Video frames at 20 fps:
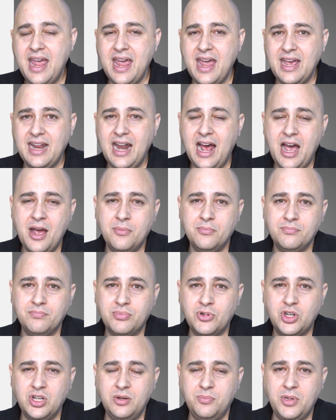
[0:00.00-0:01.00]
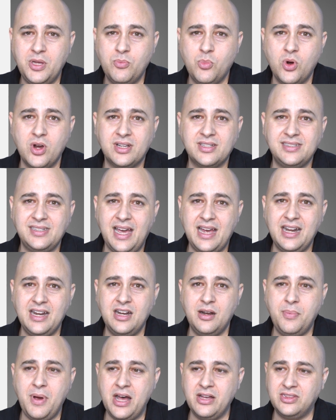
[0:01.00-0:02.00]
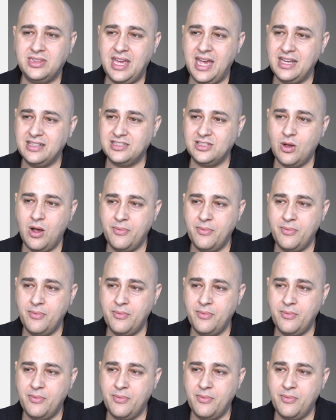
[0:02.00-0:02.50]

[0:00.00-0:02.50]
And I couldn't be more excited about that.